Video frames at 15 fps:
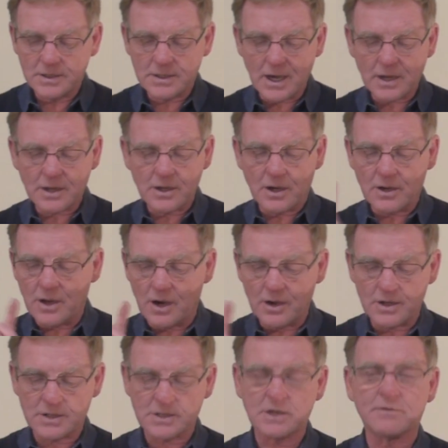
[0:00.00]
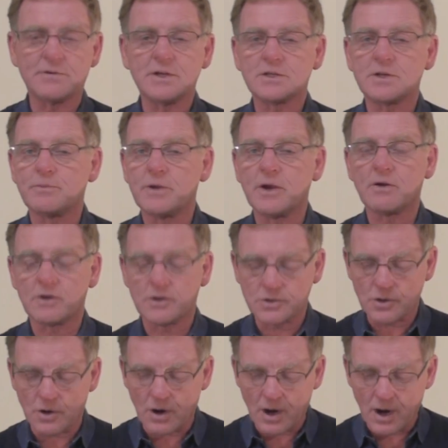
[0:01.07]
Take no notice of his
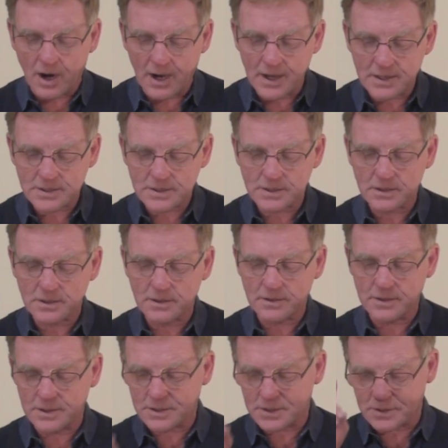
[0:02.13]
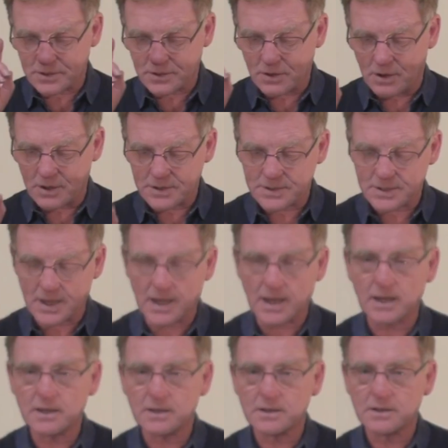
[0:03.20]
appearance or height, this is God
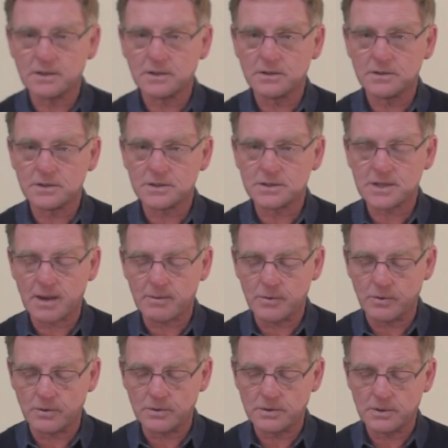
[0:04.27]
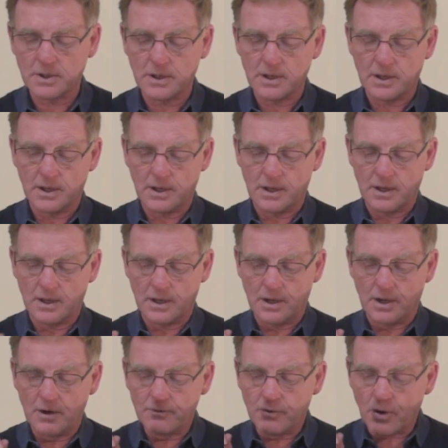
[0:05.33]
saying to Samuel,
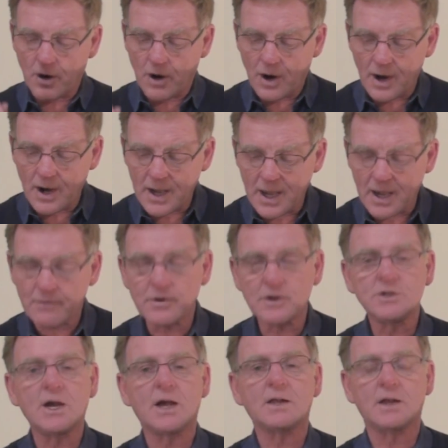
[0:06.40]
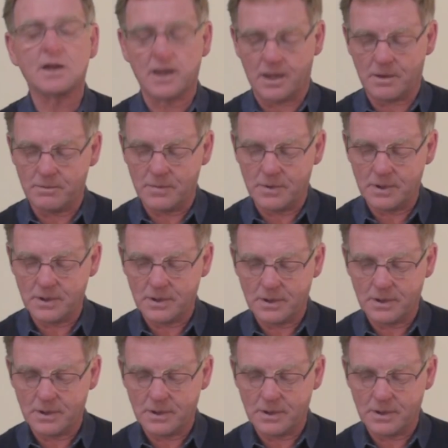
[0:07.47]
for I have rejected him.